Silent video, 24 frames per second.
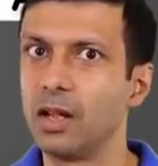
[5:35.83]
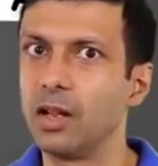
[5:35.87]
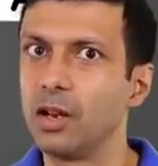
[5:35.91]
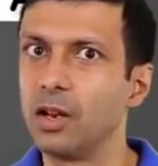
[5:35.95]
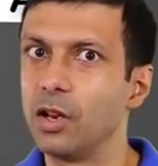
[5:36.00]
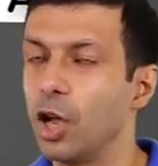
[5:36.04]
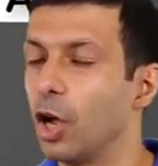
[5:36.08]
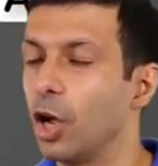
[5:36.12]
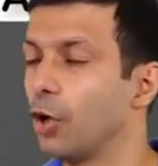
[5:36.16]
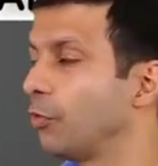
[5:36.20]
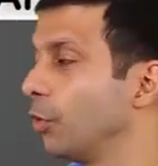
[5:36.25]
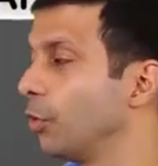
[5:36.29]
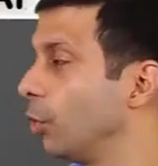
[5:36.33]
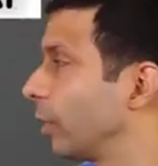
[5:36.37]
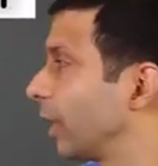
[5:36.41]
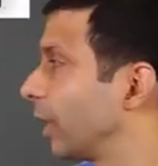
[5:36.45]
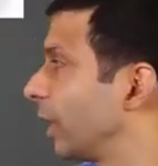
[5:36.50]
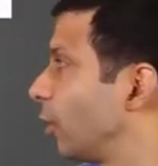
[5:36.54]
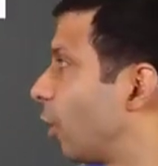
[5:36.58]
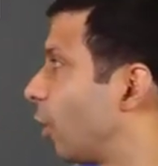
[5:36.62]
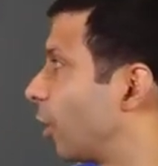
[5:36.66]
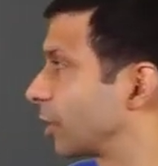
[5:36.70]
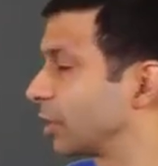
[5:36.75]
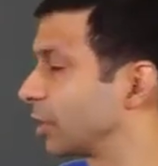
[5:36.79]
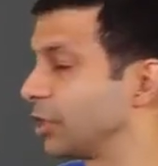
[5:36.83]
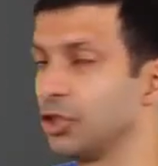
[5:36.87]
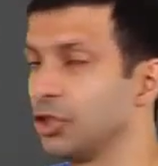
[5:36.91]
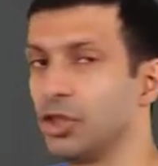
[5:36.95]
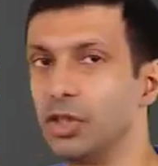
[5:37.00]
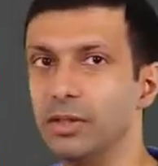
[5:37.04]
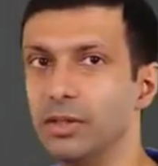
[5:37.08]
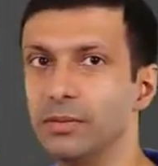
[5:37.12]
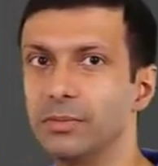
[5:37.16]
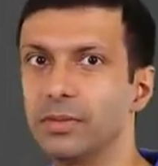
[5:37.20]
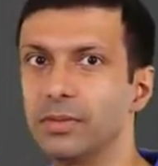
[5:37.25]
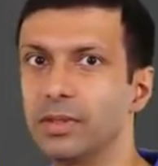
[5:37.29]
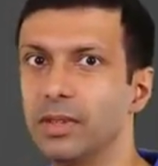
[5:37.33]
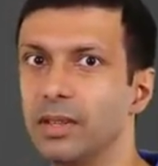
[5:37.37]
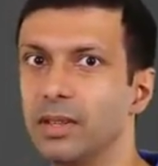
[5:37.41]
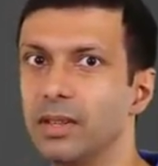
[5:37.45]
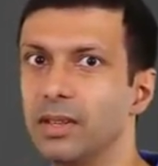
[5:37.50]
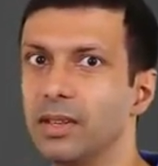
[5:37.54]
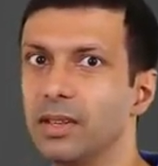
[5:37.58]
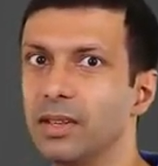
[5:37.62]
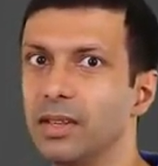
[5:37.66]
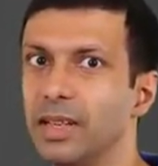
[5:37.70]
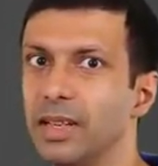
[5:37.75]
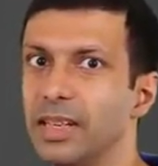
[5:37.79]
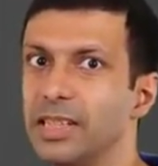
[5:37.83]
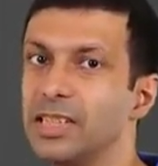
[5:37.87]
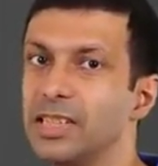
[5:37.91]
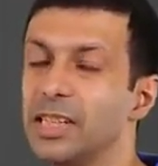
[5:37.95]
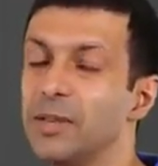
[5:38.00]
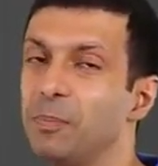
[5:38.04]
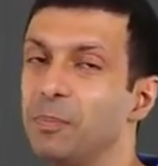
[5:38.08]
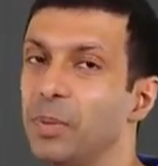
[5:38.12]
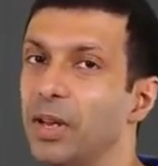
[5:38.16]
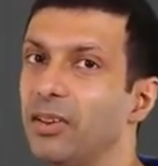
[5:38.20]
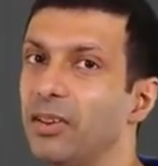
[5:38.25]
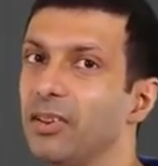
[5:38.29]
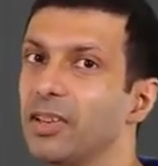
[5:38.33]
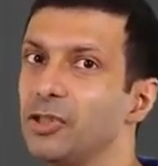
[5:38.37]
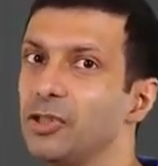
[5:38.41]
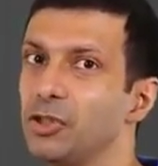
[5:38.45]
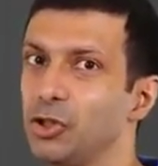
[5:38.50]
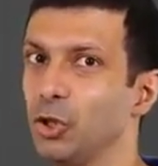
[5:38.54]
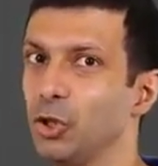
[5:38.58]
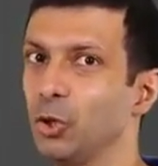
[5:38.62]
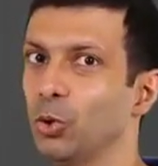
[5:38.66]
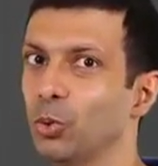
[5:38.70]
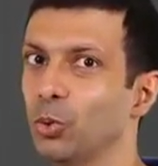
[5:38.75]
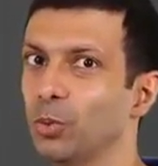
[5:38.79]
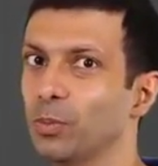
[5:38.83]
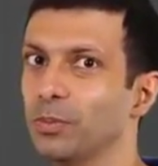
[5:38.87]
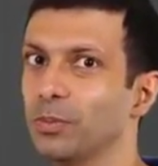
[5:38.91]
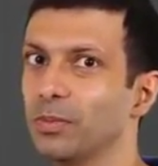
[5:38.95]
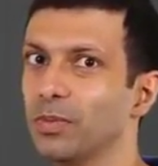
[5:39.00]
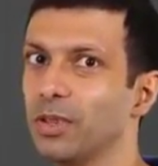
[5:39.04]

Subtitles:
Now if you look at oxygen, it's in period 2,